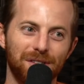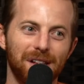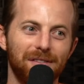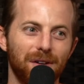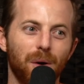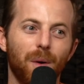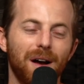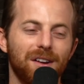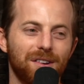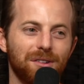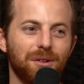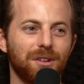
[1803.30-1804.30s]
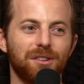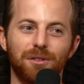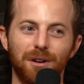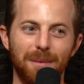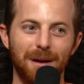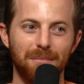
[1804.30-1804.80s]
used to live in Hawaii. She told a
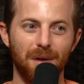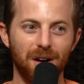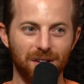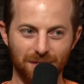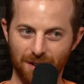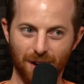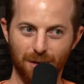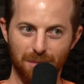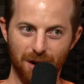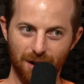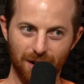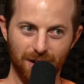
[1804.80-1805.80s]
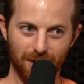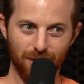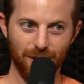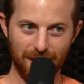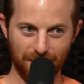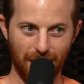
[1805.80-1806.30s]
story about Mark Zuckerberg,
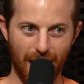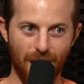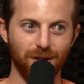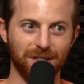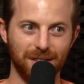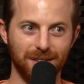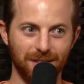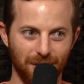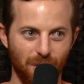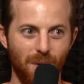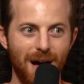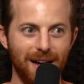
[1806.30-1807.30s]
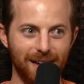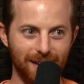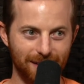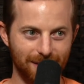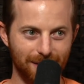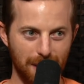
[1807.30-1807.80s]
who has a house in
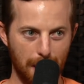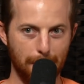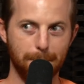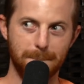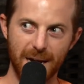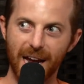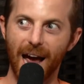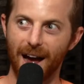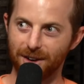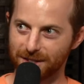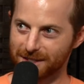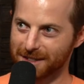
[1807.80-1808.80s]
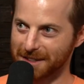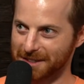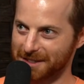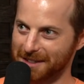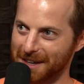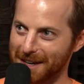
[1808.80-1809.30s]
Hawaii, a big house
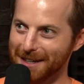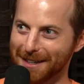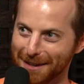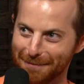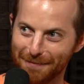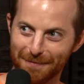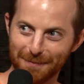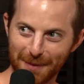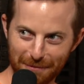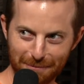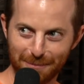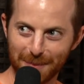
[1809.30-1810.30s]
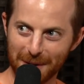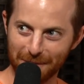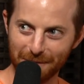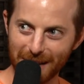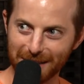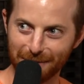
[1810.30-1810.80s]
because he
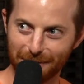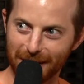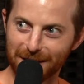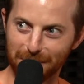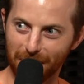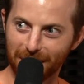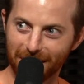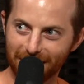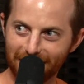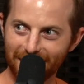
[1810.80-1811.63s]
invented Facebook.